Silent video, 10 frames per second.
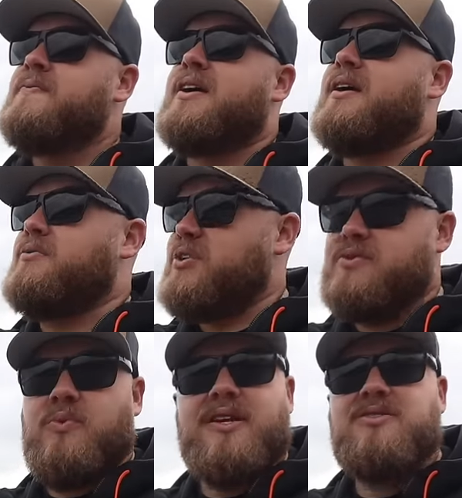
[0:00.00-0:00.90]
and
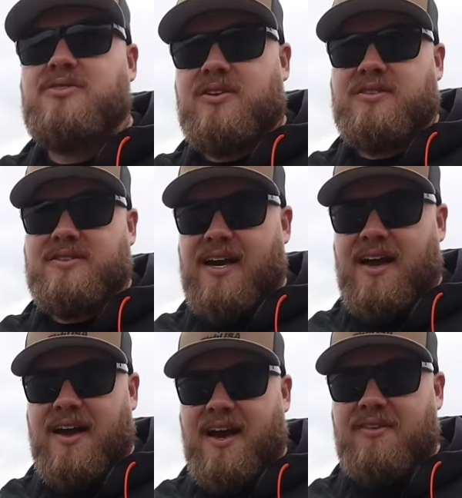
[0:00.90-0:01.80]
these weeds start to
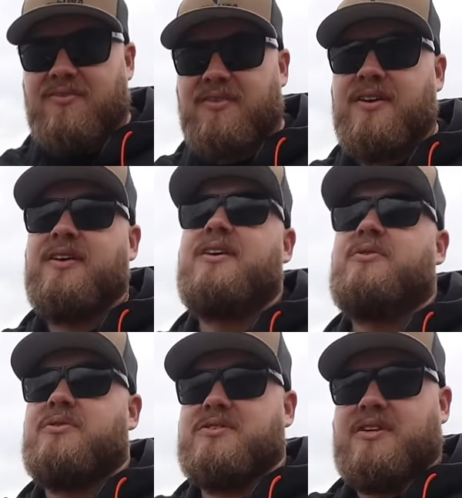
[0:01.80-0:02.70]
die off,
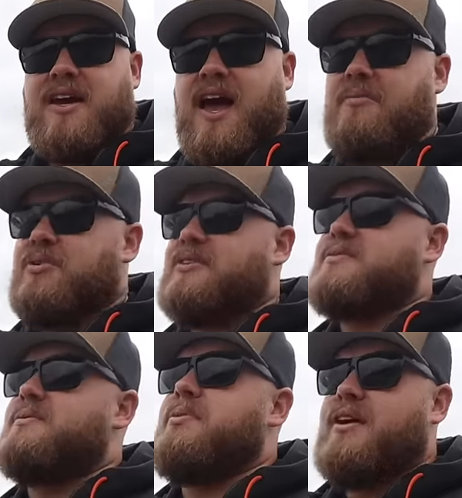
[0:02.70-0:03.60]
what's gonna happen
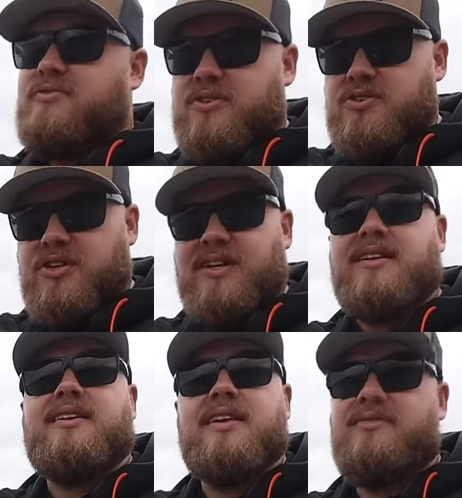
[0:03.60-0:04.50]
is the bait fish are
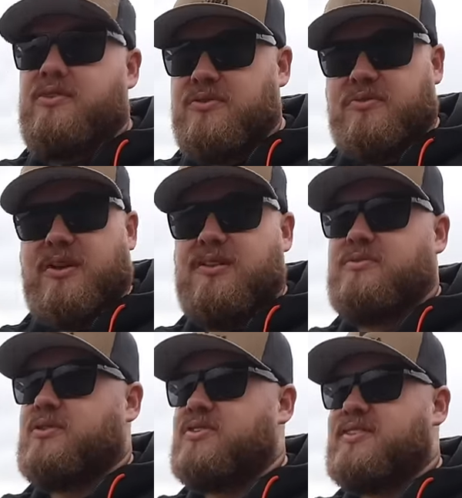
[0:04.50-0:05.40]
gonna leave those weeds
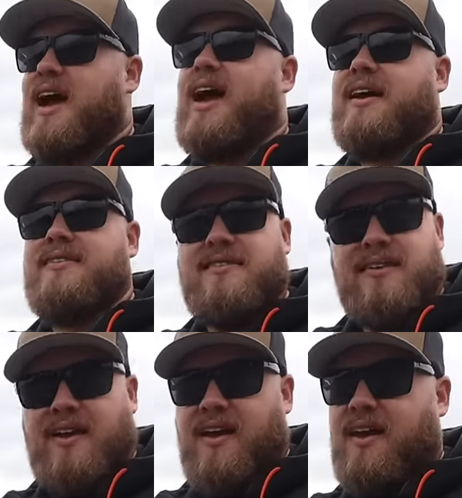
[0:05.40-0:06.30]
when they're dying,
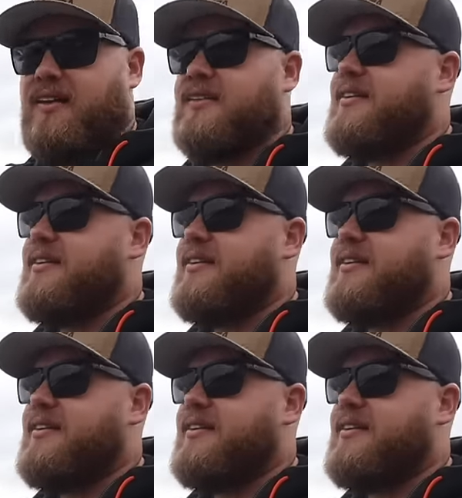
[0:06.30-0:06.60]
decaying,